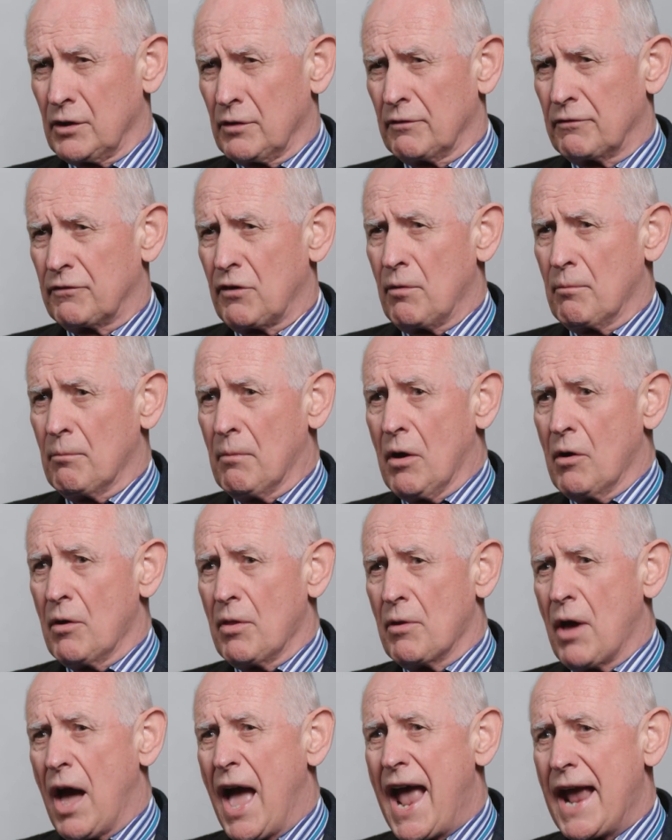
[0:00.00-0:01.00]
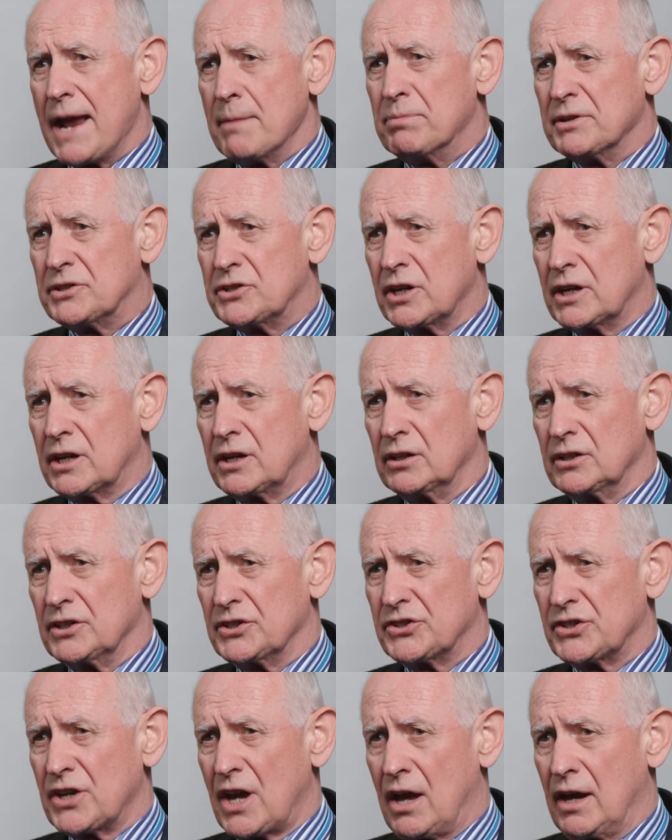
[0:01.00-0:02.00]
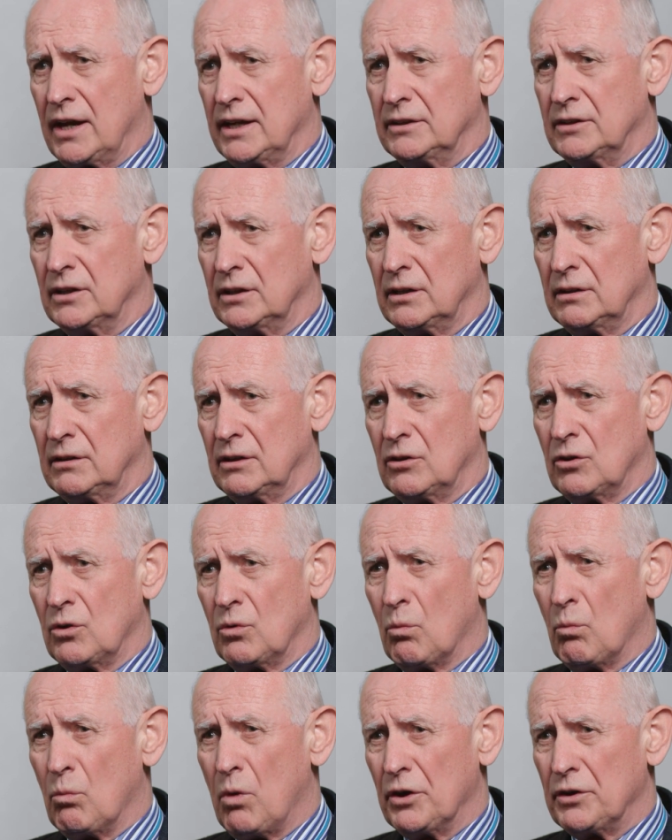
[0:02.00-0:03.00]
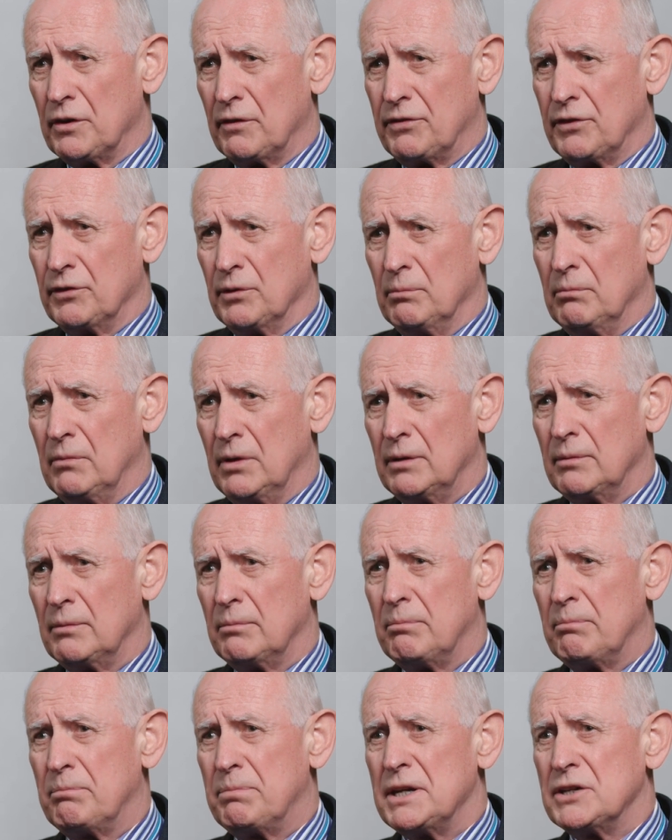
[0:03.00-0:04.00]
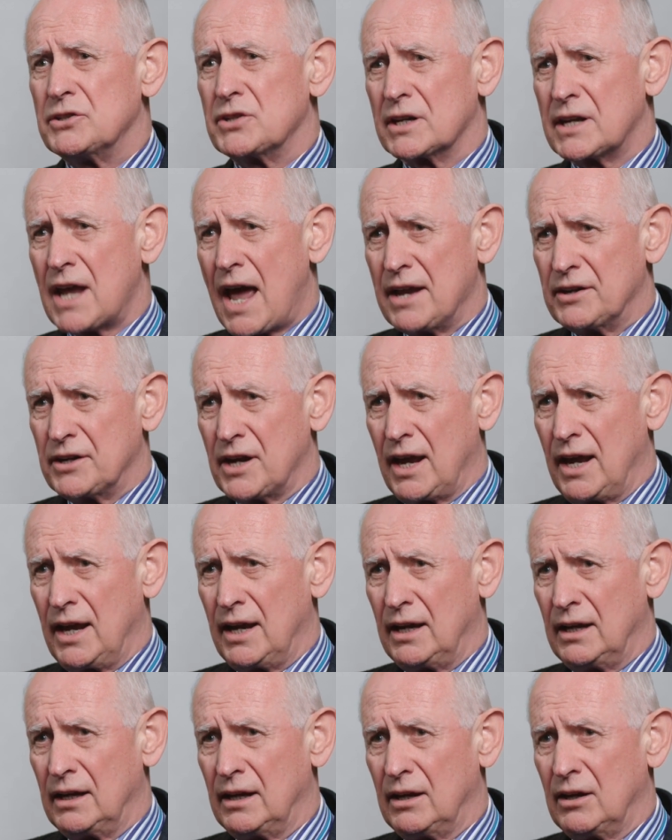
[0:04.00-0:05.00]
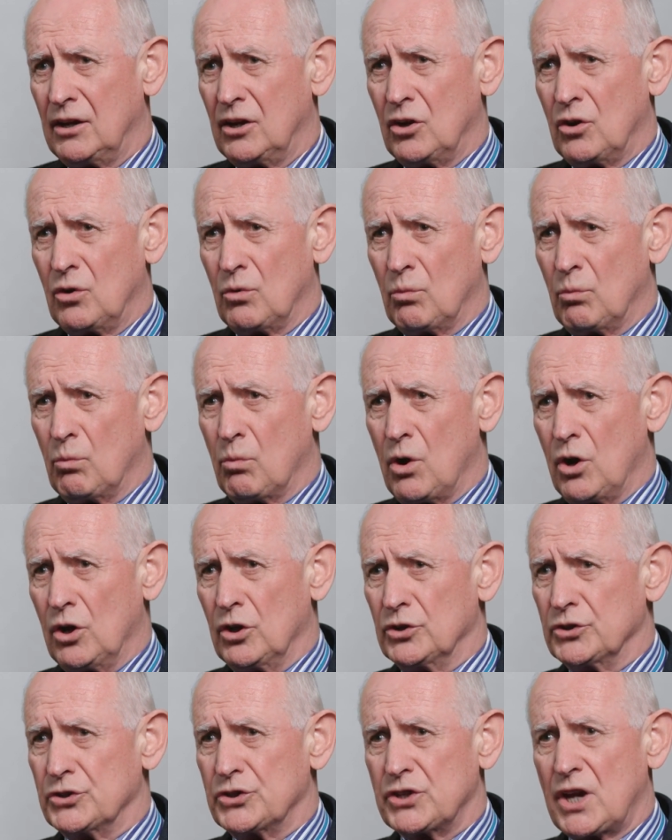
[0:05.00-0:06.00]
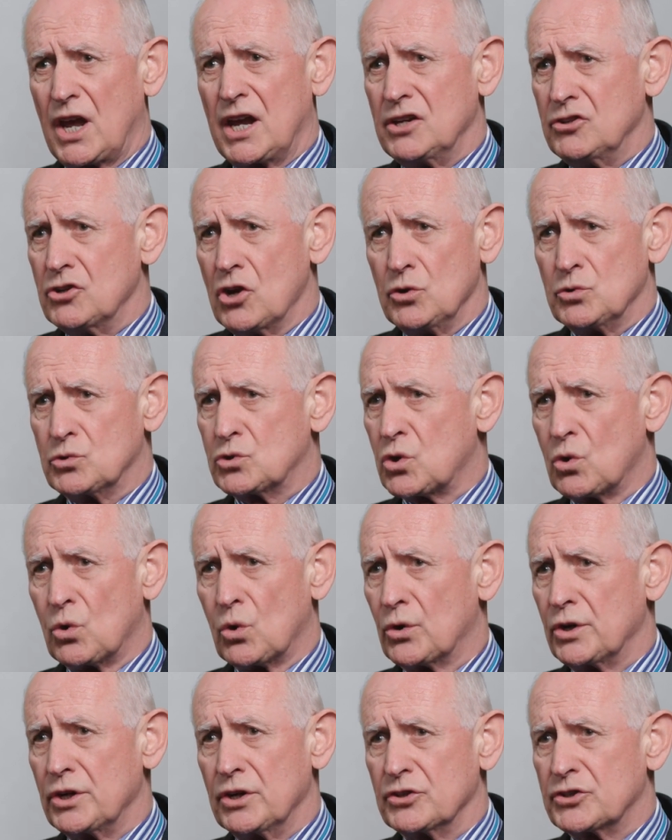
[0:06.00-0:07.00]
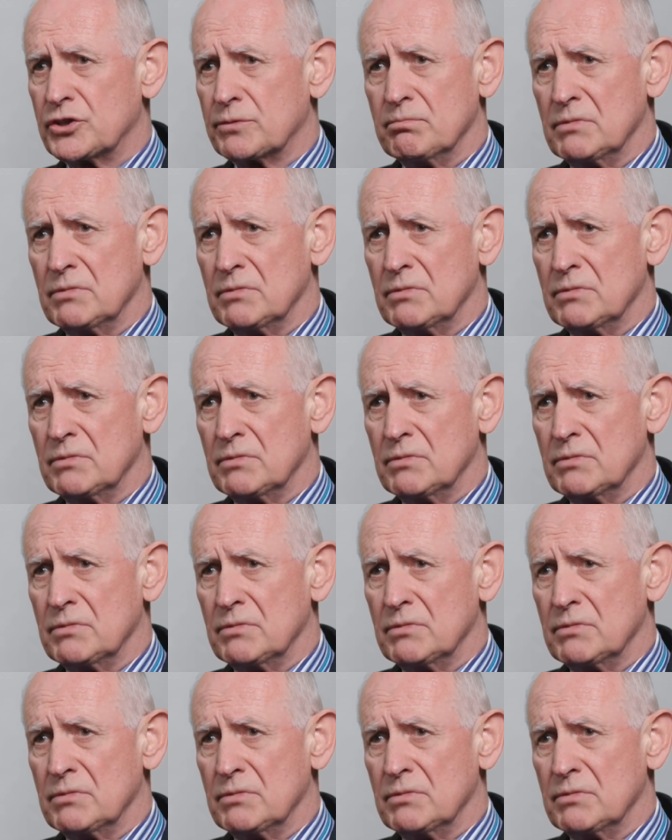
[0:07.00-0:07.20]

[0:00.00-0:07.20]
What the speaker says: from a particular side. One of them, Peter Gadde, was a notorious